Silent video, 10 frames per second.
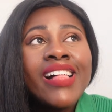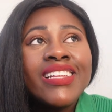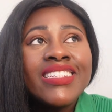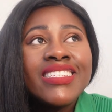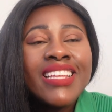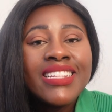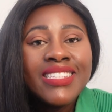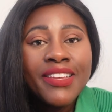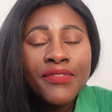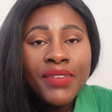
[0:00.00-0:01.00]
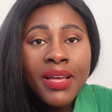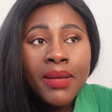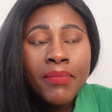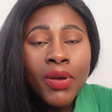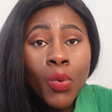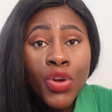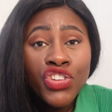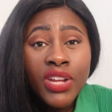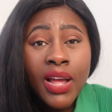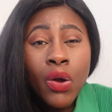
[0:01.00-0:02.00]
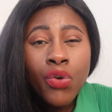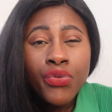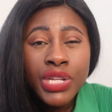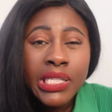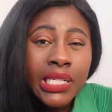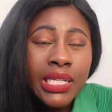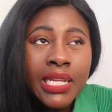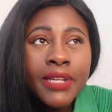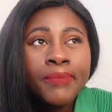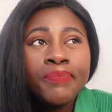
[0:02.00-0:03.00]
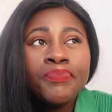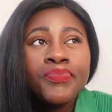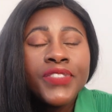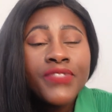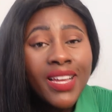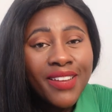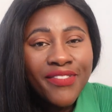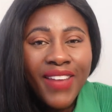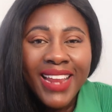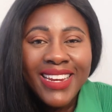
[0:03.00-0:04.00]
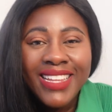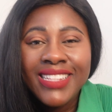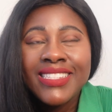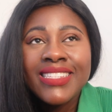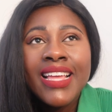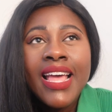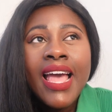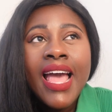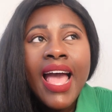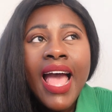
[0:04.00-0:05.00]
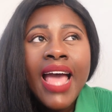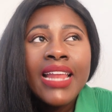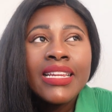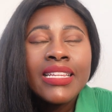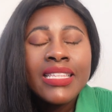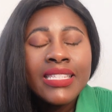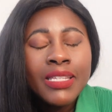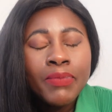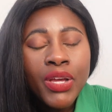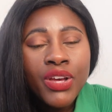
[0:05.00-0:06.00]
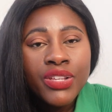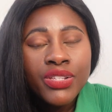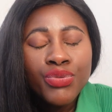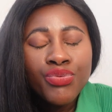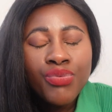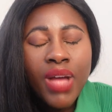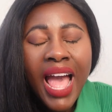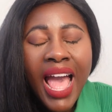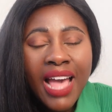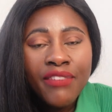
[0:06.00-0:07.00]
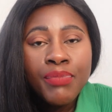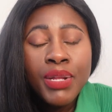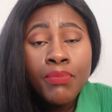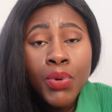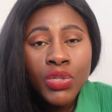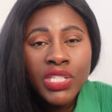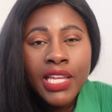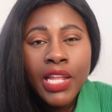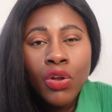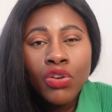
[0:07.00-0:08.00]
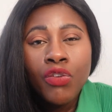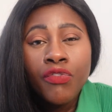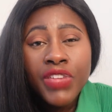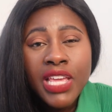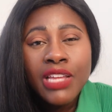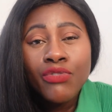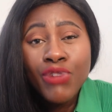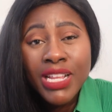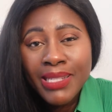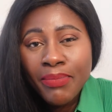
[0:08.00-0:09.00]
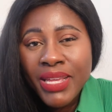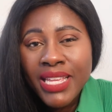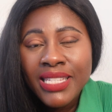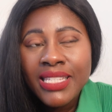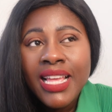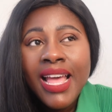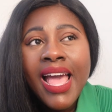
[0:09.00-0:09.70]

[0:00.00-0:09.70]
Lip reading: Instead of a question I got recently, if I can find it. And this is because I have been posting a lot of vegan recipes.